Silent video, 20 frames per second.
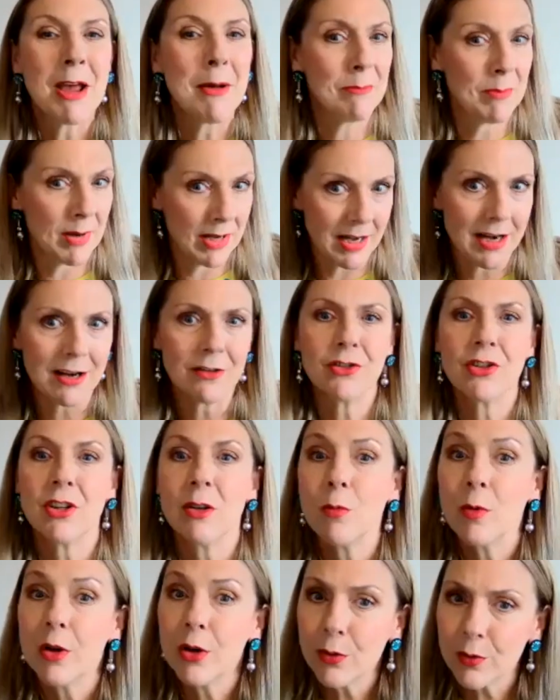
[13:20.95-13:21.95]
but
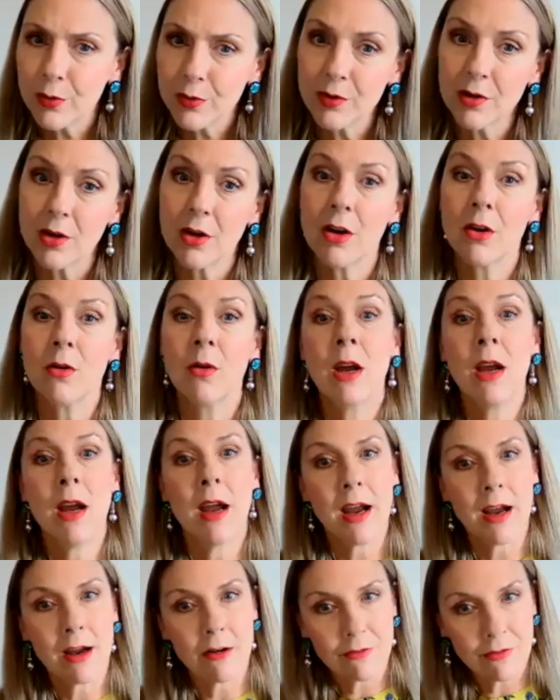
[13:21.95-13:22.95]
actually we also
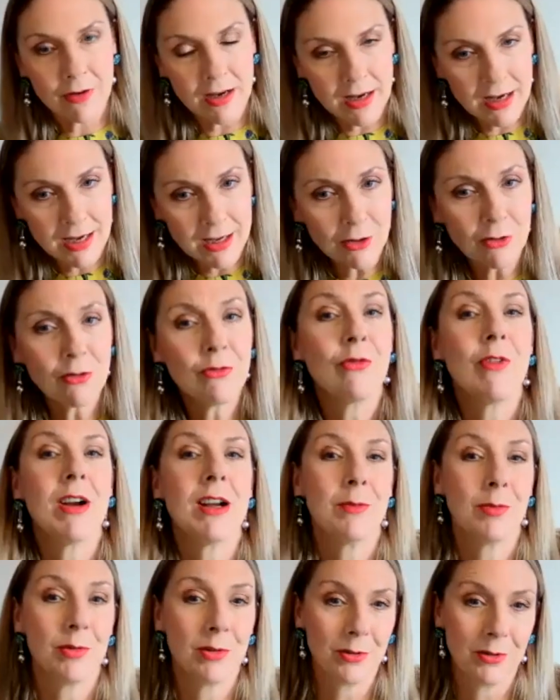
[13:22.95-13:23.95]
have
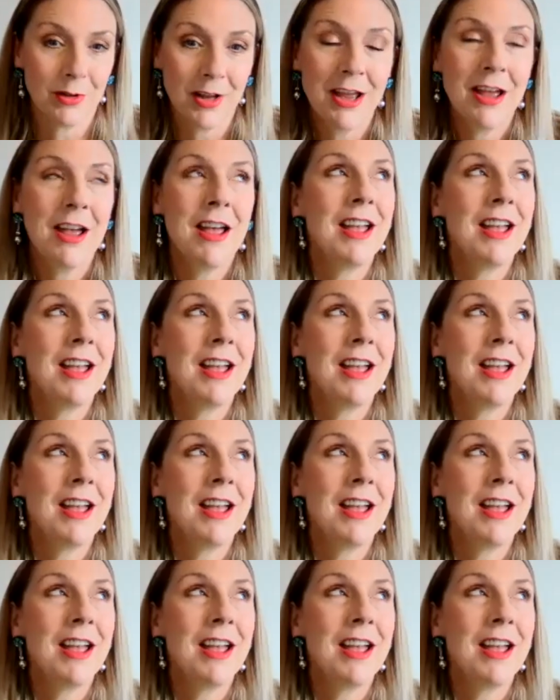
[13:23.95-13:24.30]
incredible